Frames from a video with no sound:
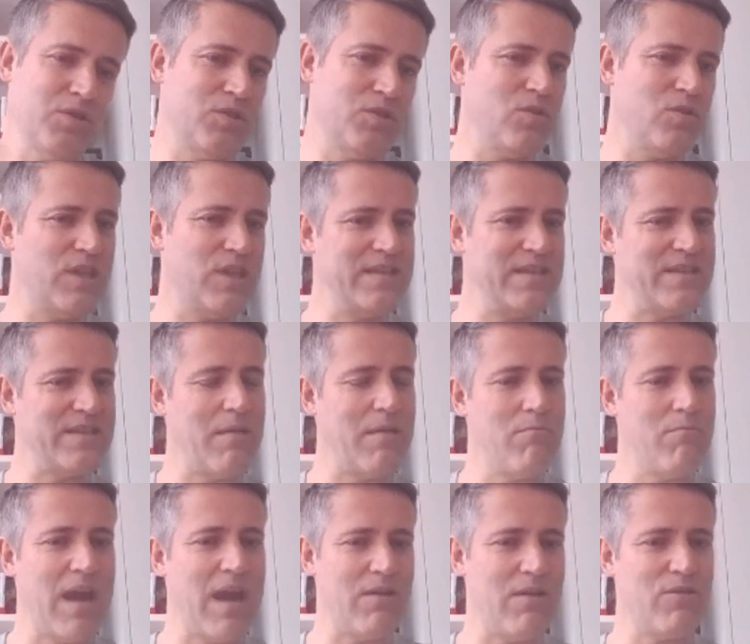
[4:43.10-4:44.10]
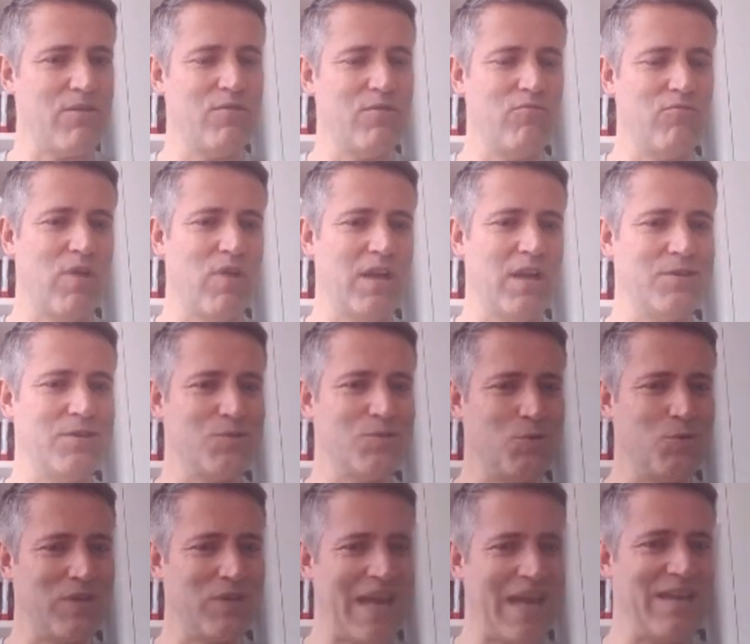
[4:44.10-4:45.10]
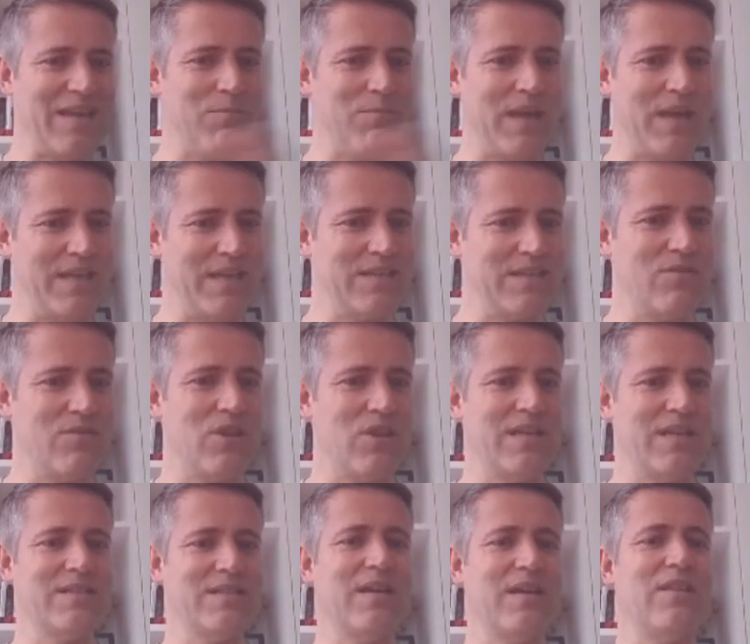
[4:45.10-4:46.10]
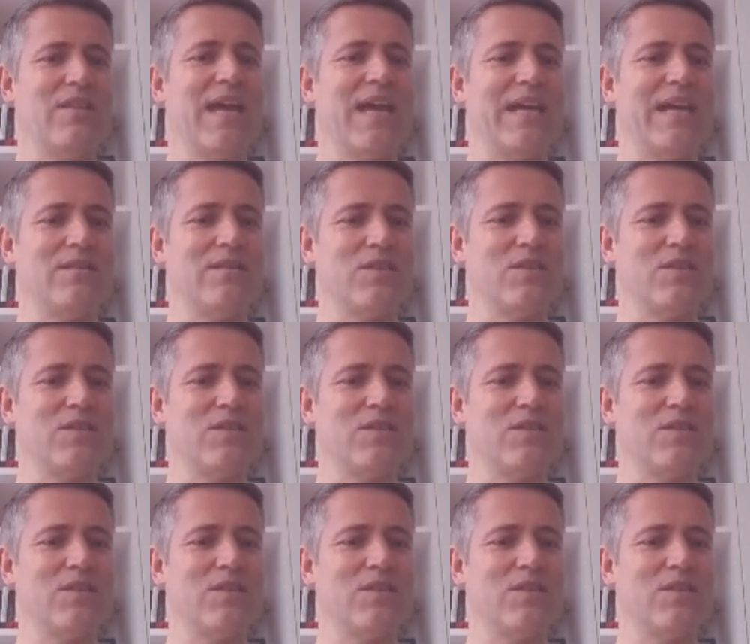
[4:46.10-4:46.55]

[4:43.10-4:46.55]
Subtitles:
want to do things like marathon runs or cake bakes and things like that.